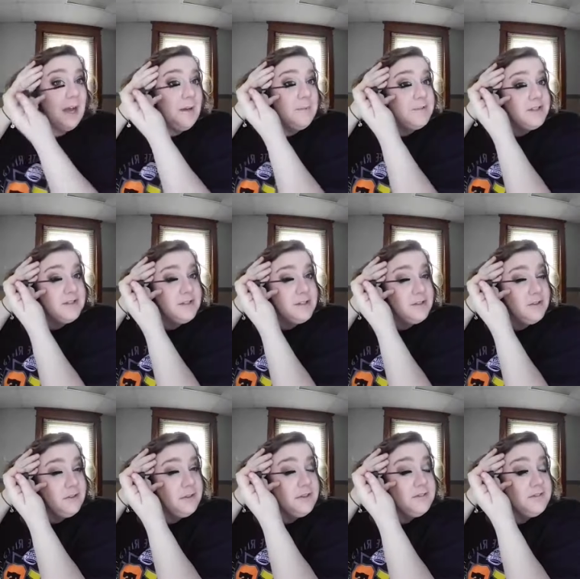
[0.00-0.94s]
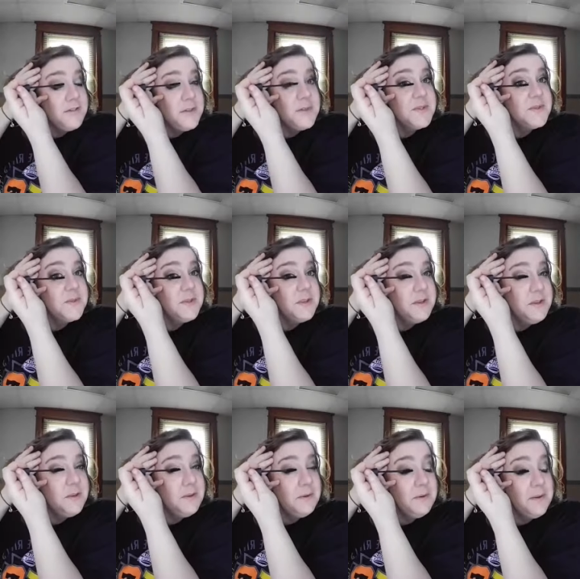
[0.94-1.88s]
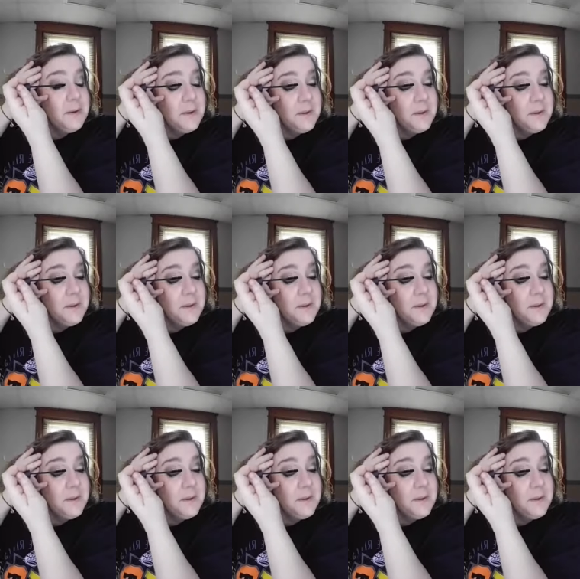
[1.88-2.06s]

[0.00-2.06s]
I'm just so confused with you.